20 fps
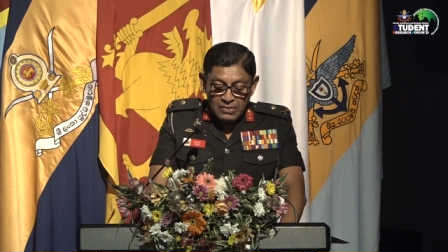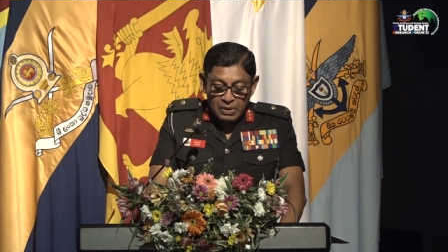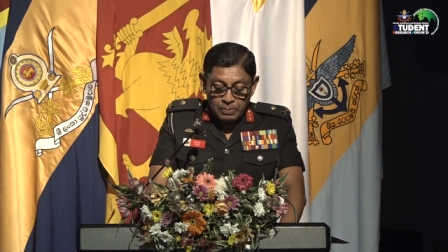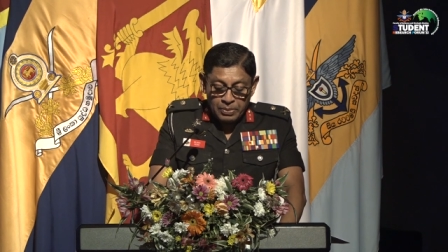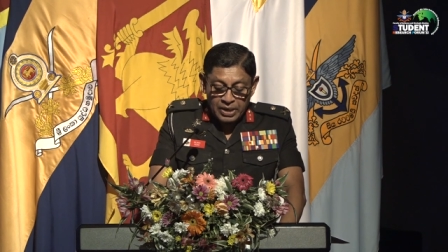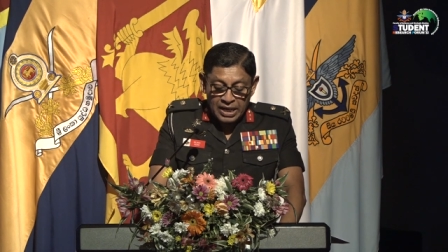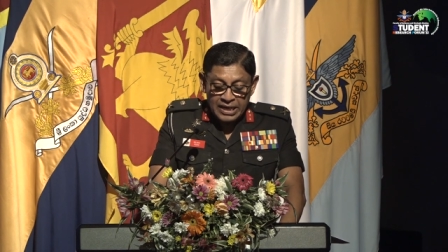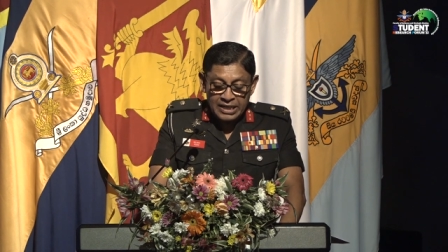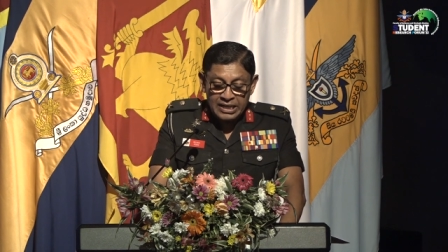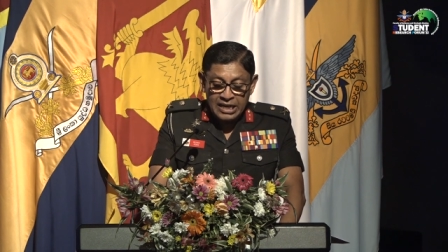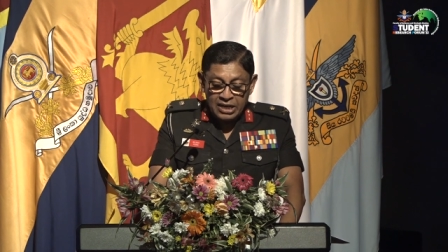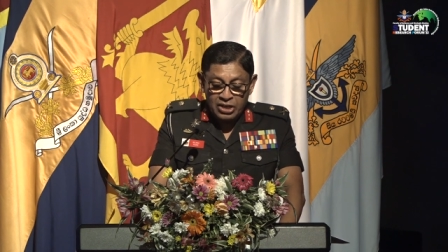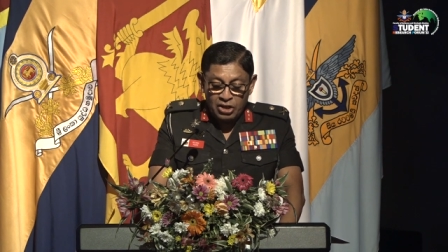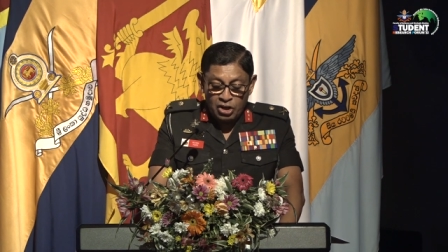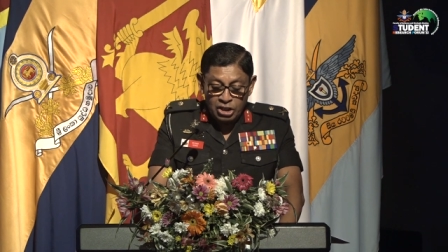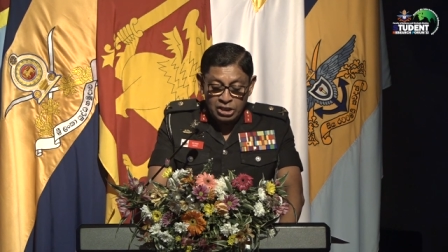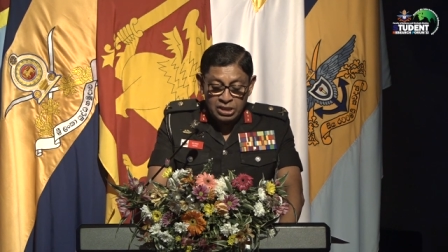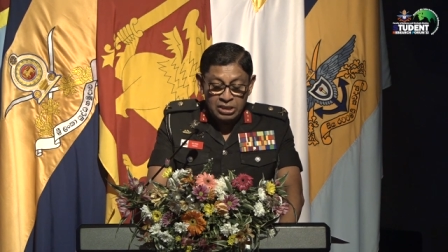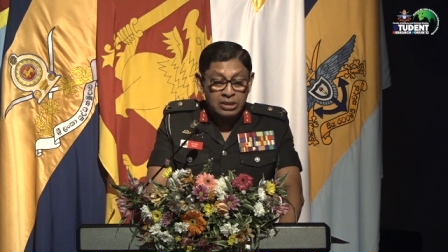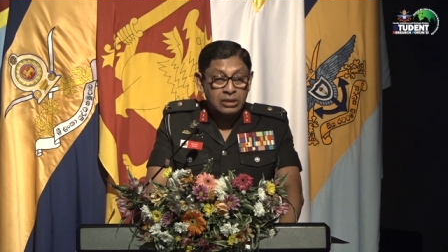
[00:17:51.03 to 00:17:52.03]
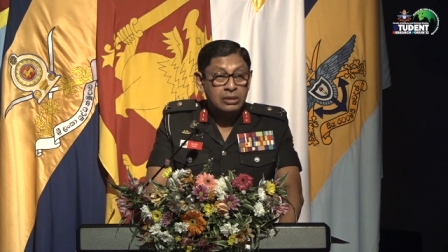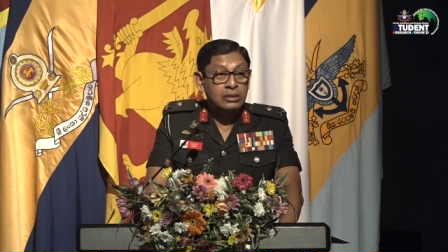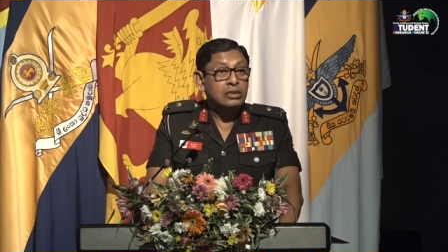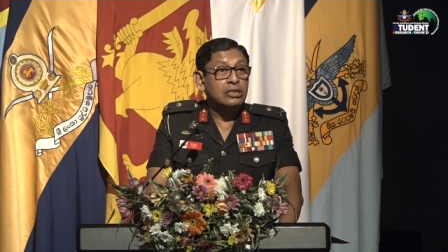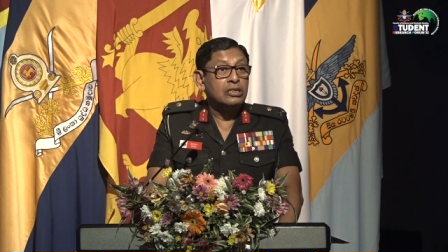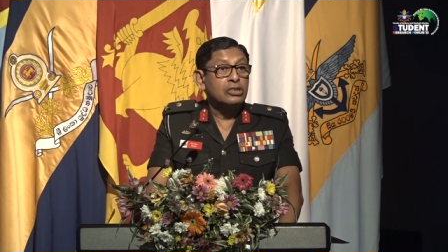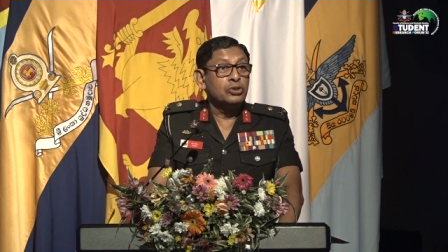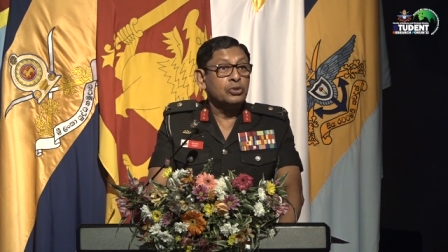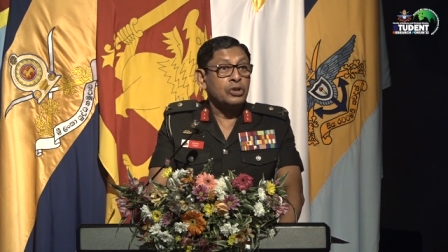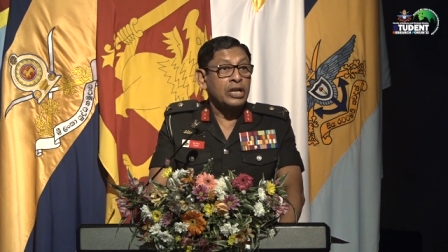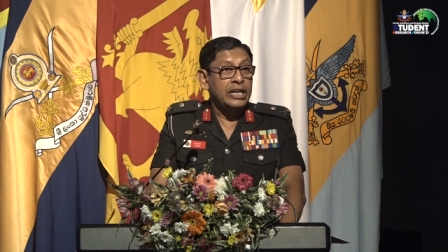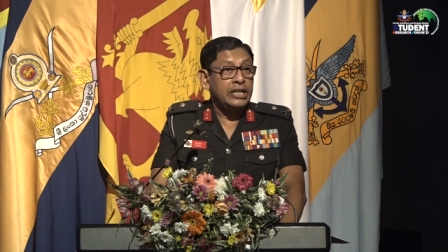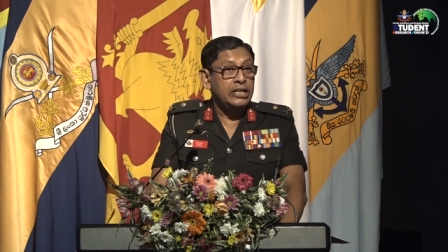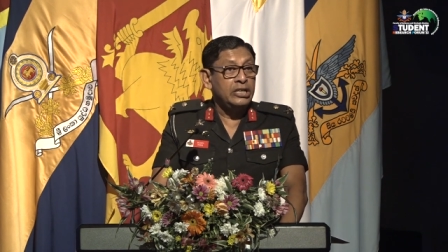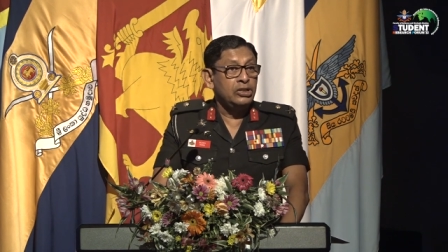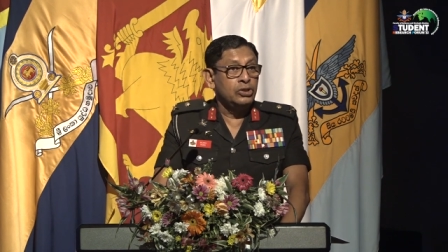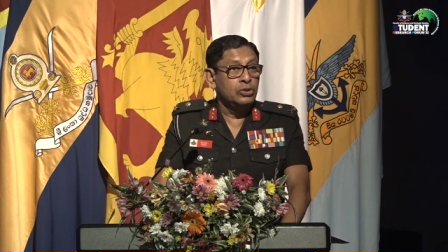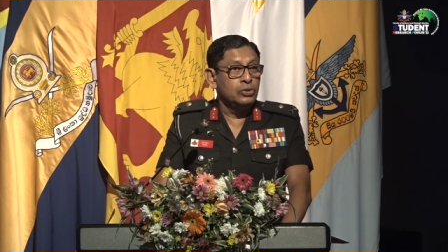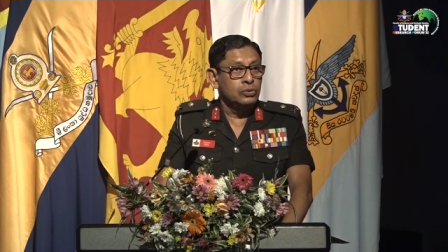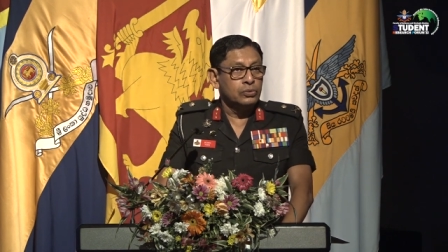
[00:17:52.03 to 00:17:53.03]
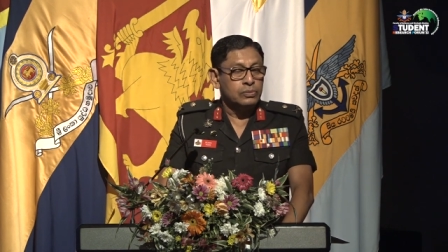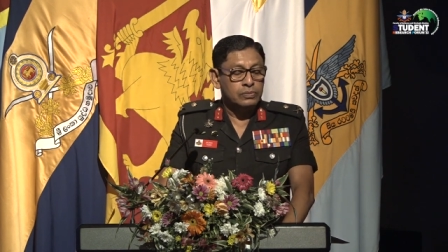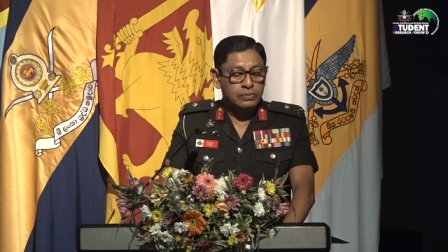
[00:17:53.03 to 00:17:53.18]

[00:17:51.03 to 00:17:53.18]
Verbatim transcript: pride and honor to KDU.